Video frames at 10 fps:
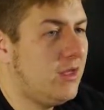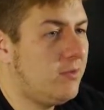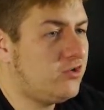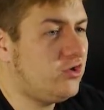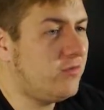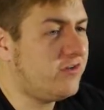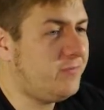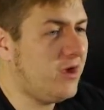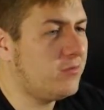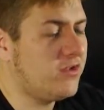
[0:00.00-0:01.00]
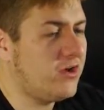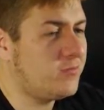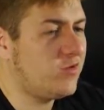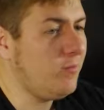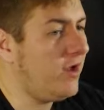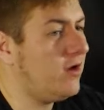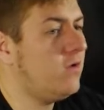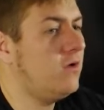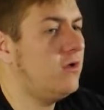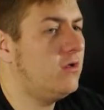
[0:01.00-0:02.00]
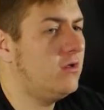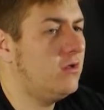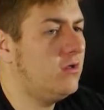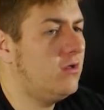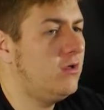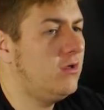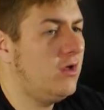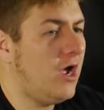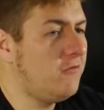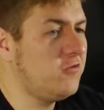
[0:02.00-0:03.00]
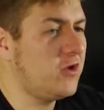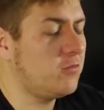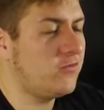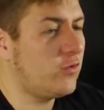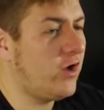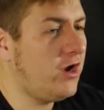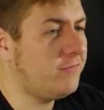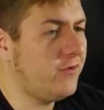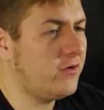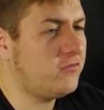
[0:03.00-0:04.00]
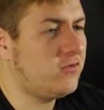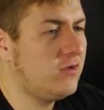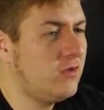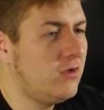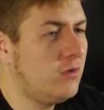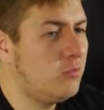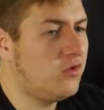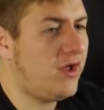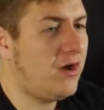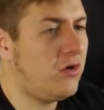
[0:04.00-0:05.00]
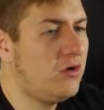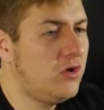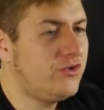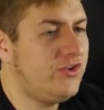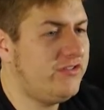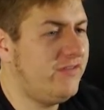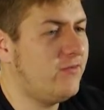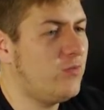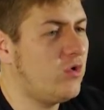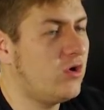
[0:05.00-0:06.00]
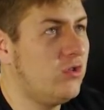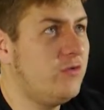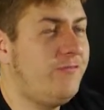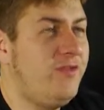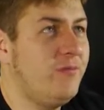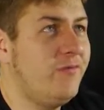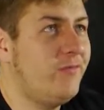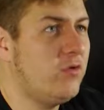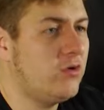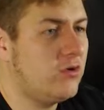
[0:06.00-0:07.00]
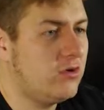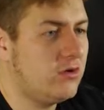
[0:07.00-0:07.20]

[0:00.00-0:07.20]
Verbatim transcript: But you must be able to help somehow. Everything was okay at first, but now she's even more aloof than before.